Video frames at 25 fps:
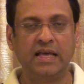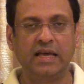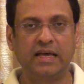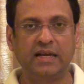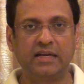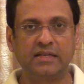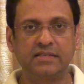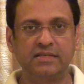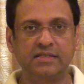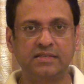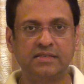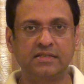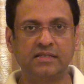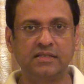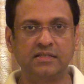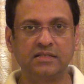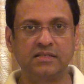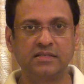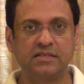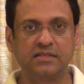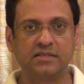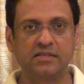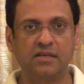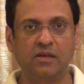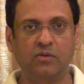Resistance
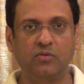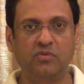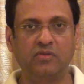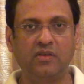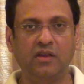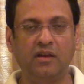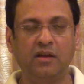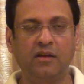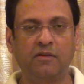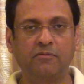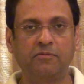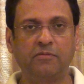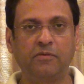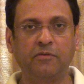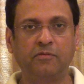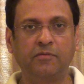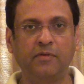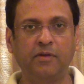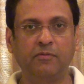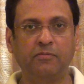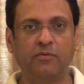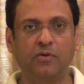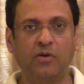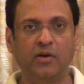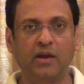is now seen at
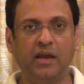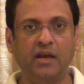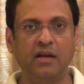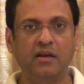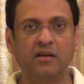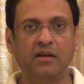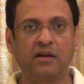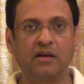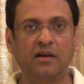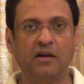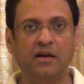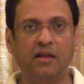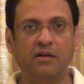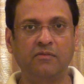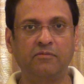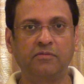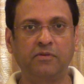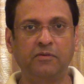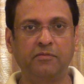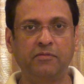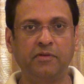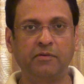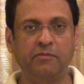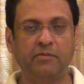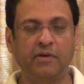54,800 and
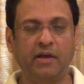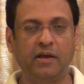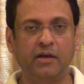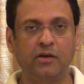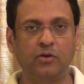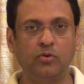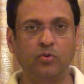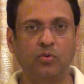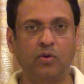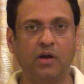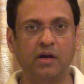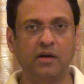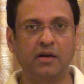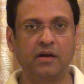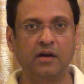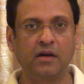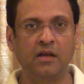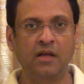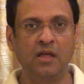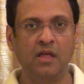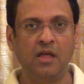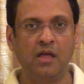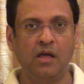55,200.